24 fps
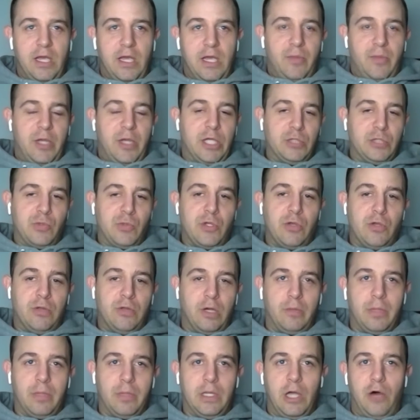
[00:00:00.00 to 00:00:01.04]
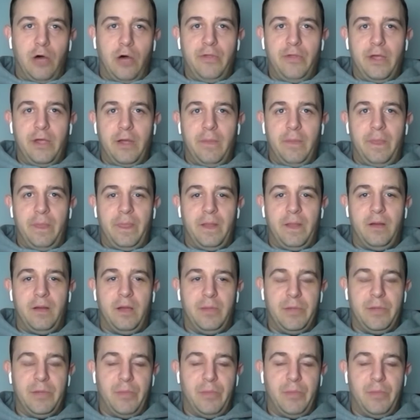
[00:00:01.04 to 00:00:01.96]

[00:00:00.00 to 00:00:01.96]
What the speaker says: Because when you look below them, I mean,